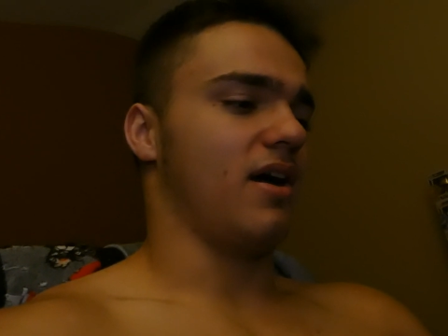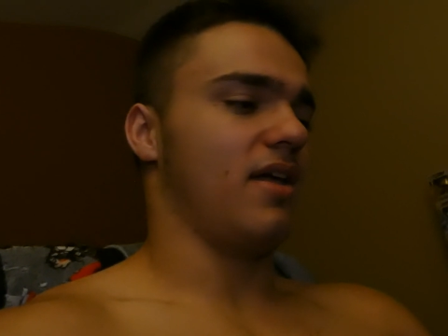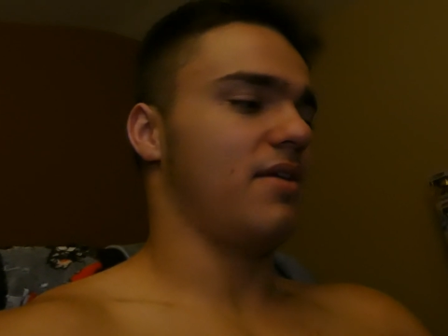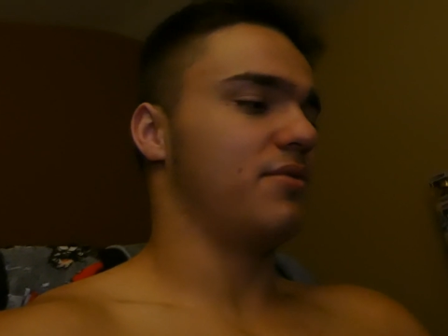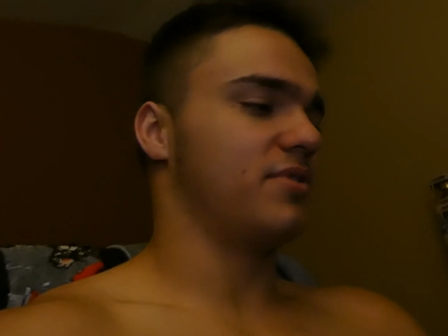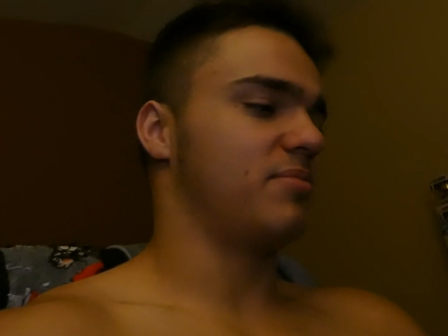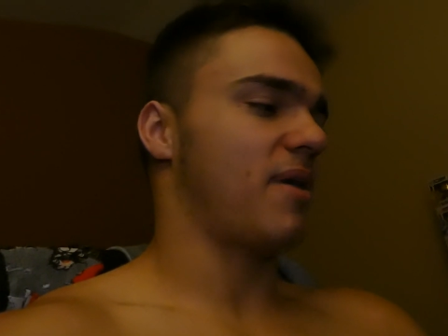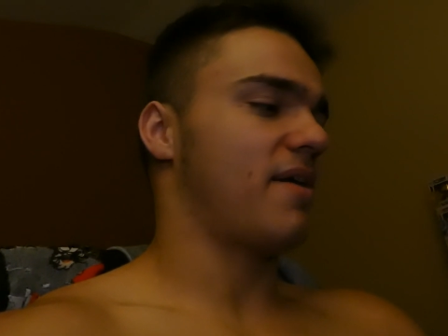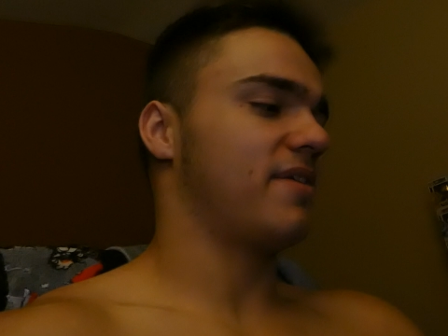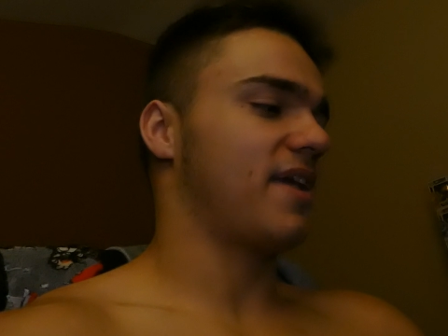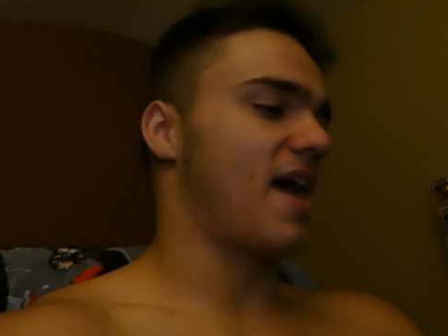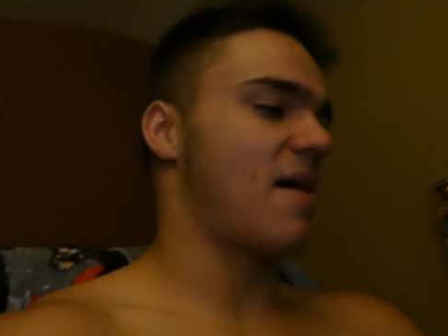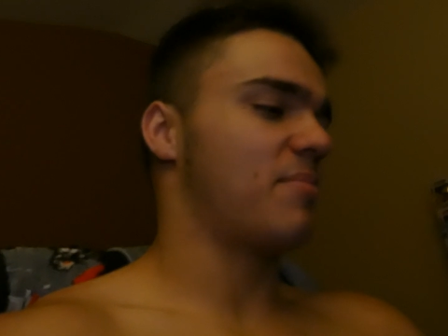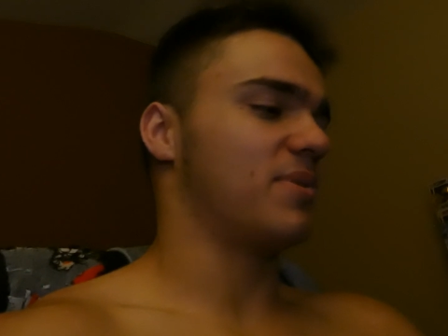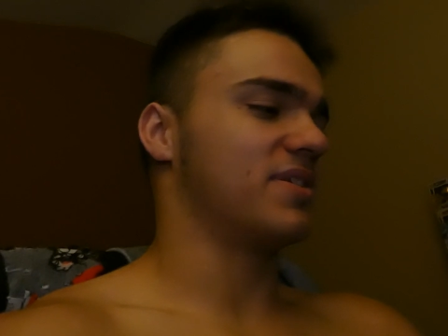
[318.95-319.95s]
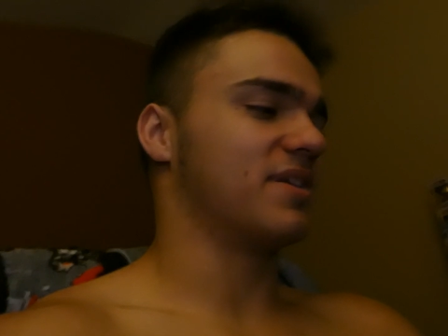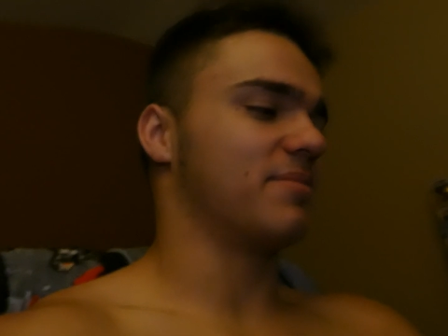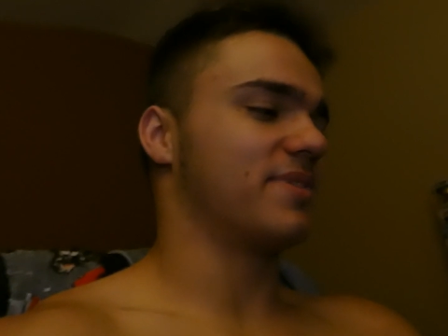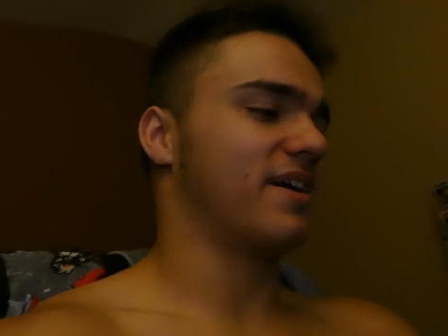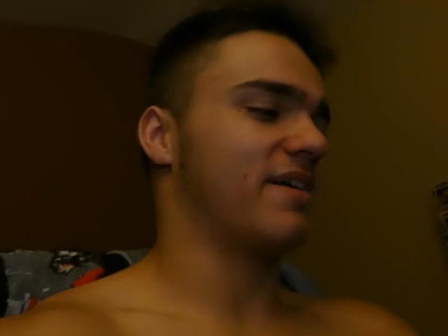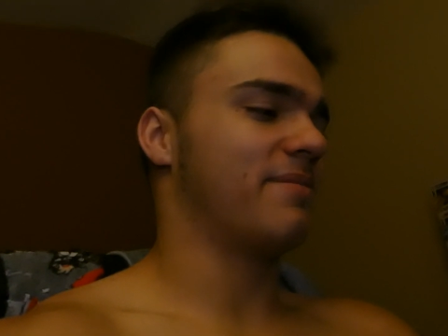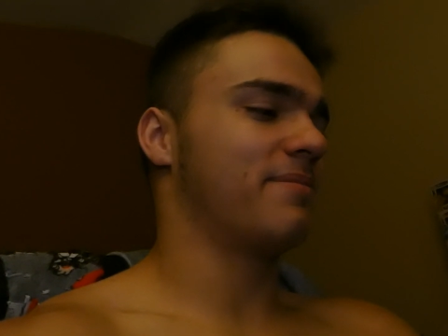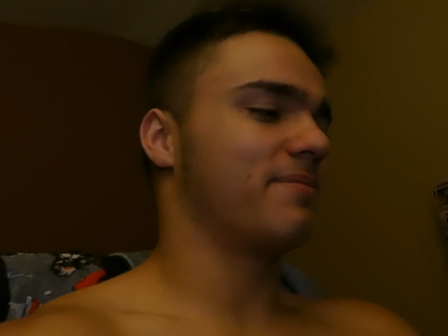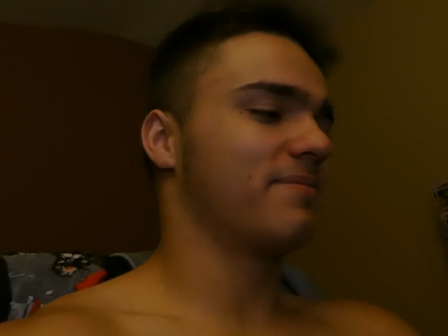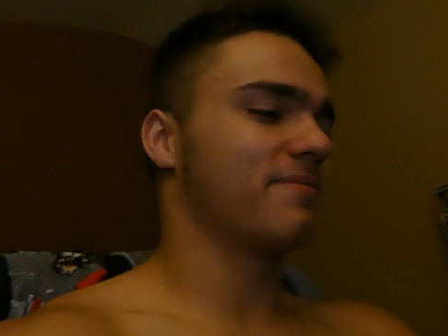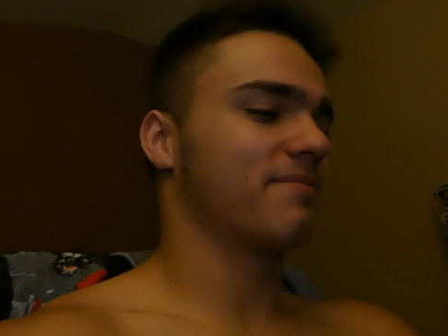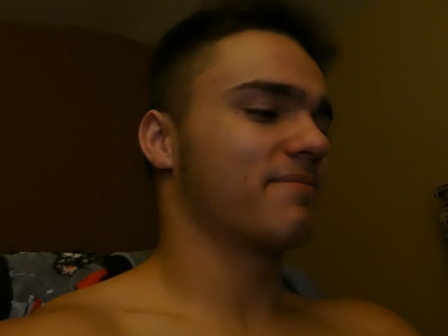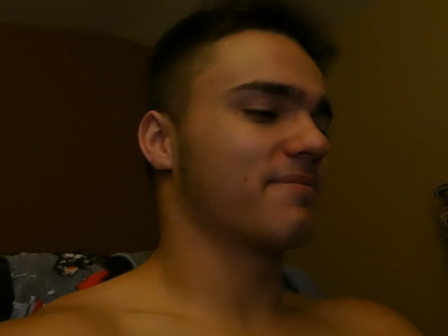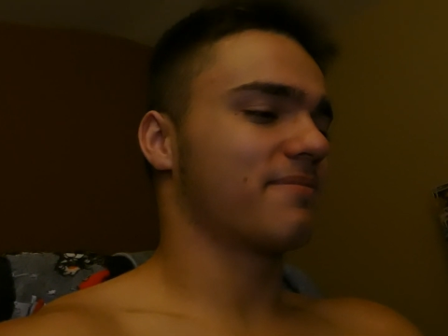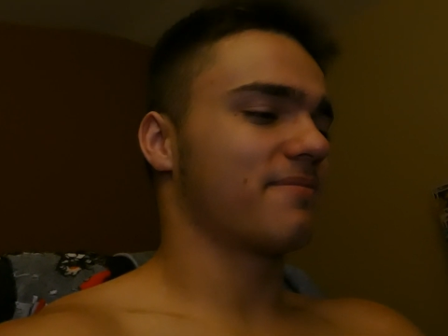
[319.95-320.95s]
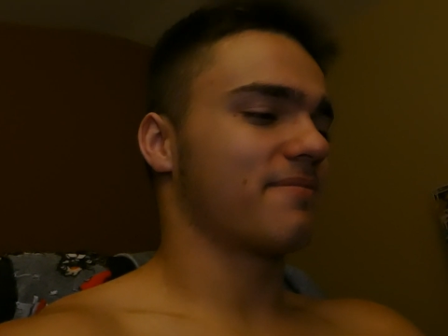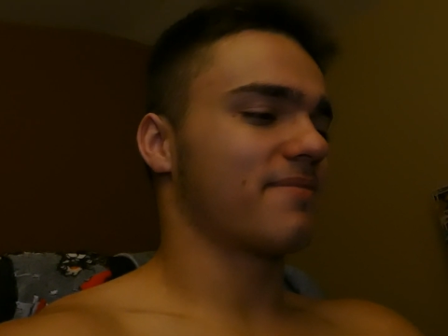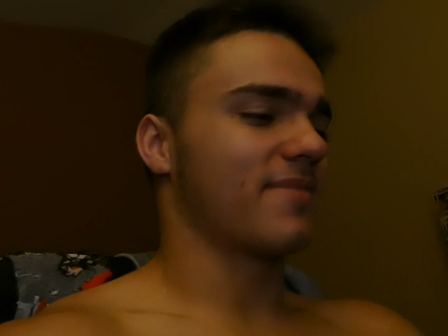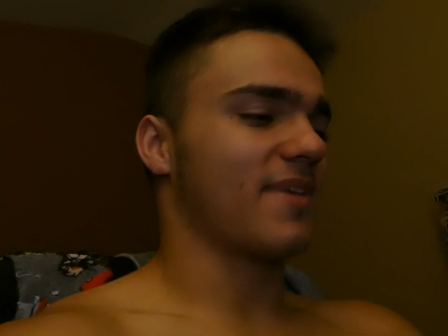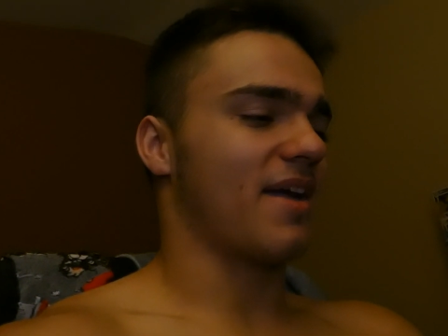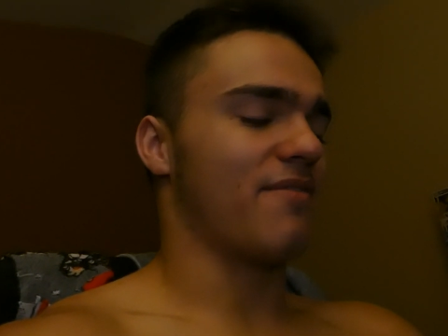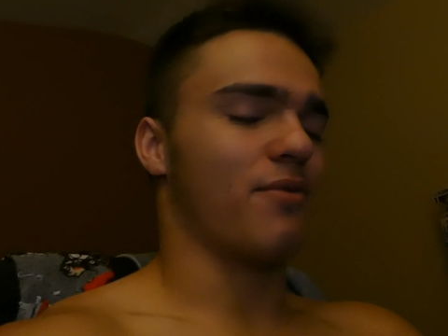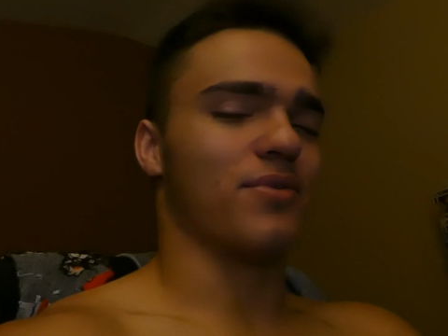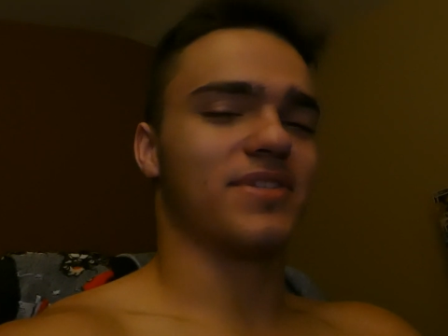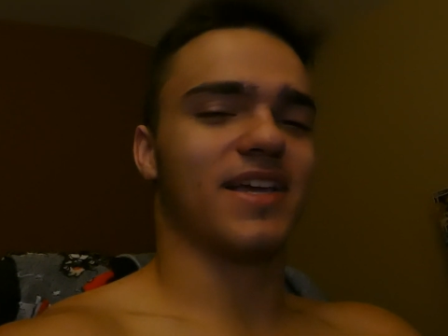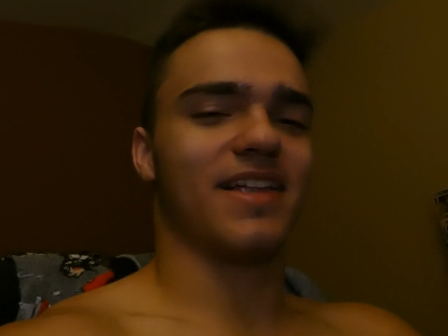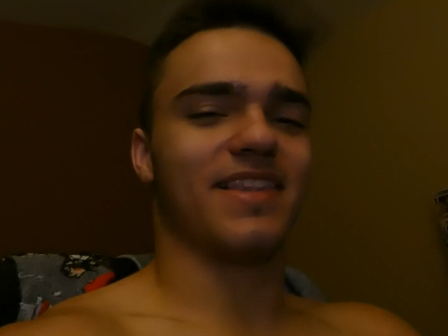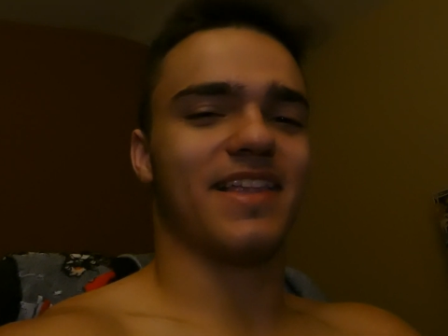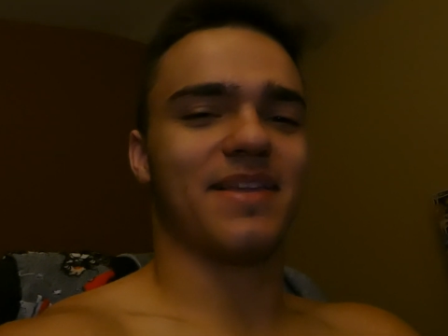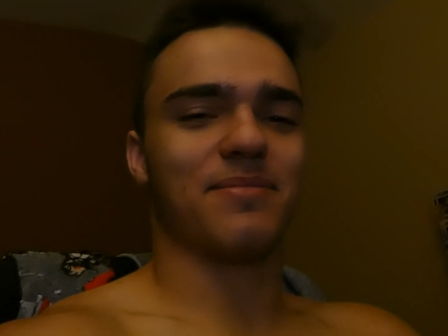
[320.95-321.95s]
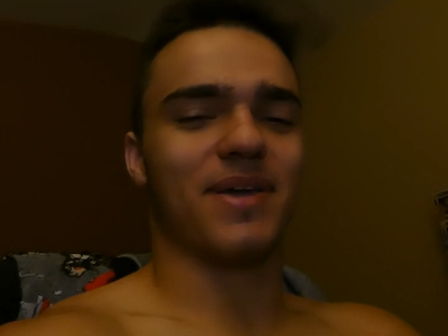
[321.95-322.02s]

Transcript: It was bound to happen sometime. I've always had that in